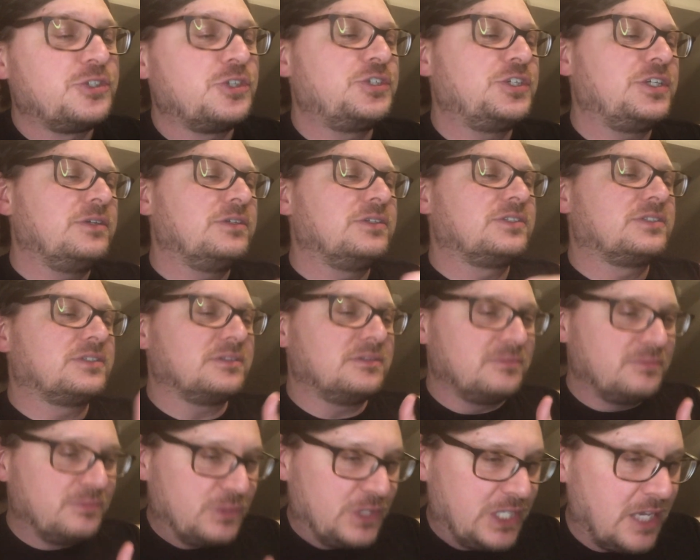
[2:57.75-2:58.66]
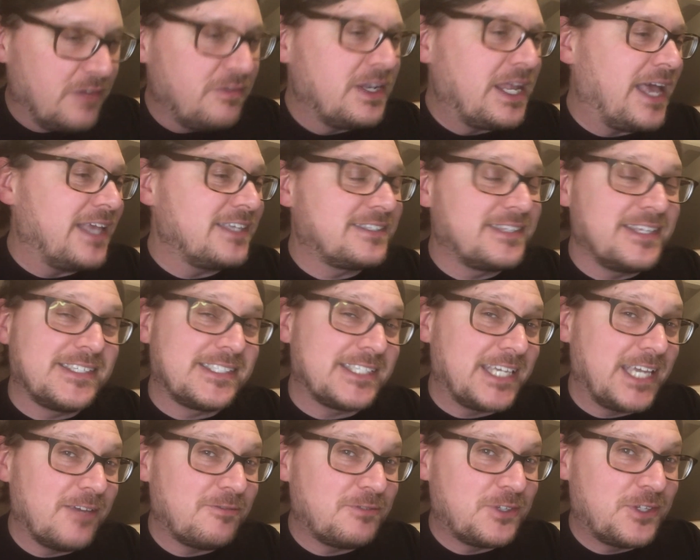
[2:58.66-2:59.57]
So she is given as this
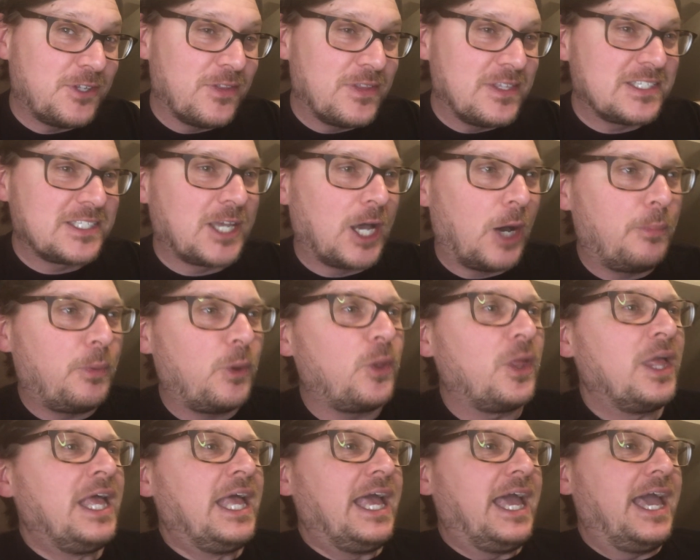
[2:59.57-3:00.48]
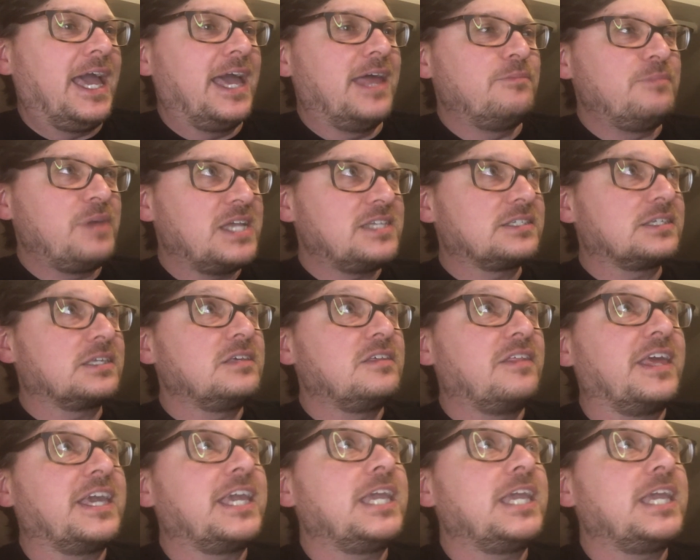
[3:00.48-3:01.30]
gift to this couple, and basically they